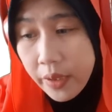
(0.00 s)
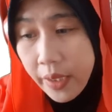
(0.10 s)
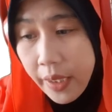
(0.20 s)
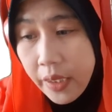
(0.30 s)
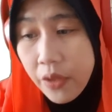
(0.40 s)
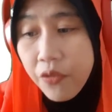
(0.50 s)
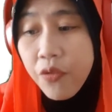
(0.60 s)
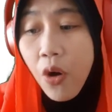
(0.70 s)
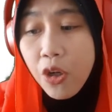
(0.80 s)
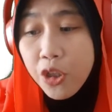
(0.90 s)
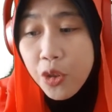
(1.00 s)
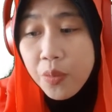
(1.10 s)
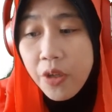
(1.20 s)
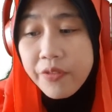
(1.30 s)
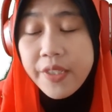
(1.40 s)
Okay, the volume
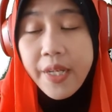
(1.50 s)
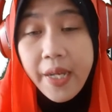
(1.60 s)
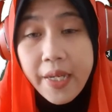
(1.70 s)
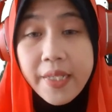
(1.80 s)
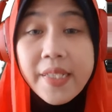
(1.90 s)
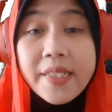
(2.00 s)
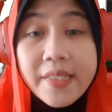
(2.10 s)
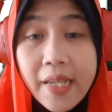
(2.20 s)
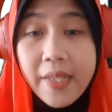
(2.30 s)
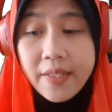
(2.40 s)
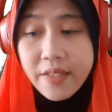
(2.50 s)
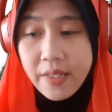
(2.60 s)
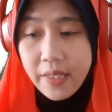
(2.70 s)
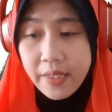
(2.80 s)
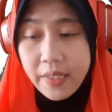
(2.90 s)
of the air inside the
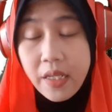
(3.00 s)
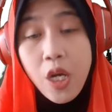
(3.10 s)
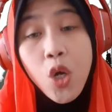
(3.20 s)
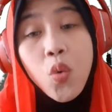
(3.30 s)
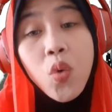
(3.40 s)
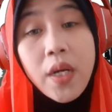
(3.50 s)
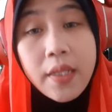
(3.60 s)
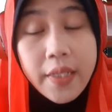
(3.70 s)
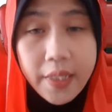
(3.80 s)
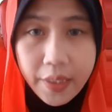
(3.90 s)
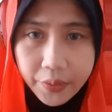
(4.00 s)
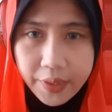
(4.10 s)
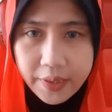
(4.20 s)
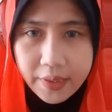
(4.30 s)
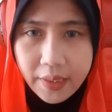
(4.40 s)
cylinder will
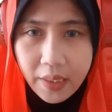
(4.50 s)
increase.